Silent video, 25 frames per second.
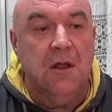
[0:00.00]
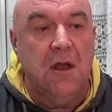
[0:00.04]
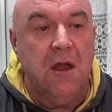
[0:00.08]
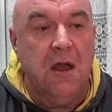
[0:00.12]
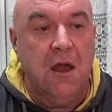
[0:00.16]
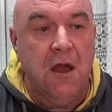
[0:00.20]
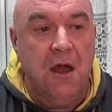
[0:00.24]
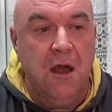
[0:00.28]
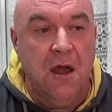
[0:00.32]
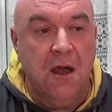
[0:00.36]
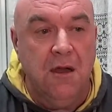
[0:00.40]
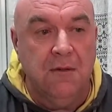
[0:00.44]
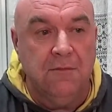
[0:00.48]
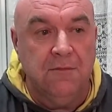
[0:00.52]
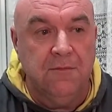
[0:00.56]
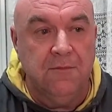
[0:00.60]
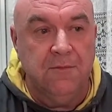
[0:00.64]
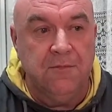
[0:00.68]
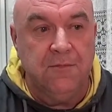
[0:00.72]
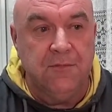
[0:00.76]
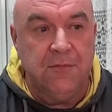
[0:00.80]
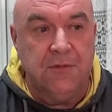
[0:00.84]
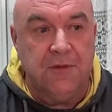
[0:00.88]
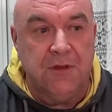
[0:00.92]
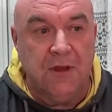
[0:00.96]
So
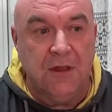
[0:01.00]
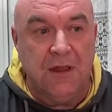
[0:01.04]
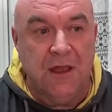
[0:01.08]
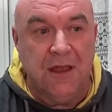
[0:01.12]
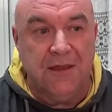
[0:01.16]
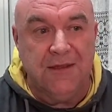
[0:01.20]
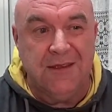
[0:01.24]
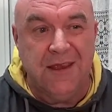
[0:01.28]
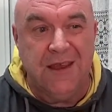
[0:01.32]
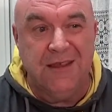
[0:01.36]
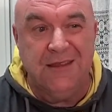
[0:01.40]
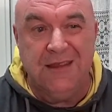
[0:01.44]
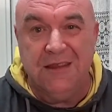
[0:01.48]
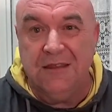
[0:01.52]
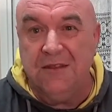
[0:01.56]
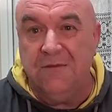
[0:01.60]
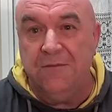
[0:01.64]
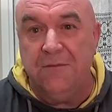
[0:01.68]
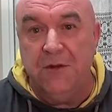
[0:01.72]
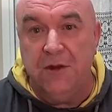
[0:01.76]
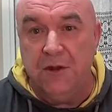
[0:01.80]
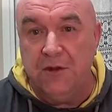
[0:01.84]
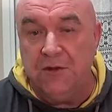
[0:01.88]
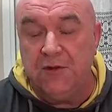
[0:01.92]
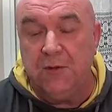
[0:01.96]
like I say, I did the
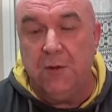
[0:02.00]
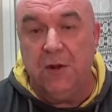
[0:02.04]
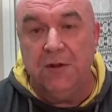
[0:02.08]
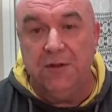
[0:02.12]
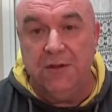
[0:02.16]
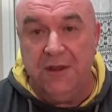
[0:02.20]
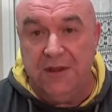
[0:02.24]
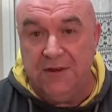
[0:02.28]
first one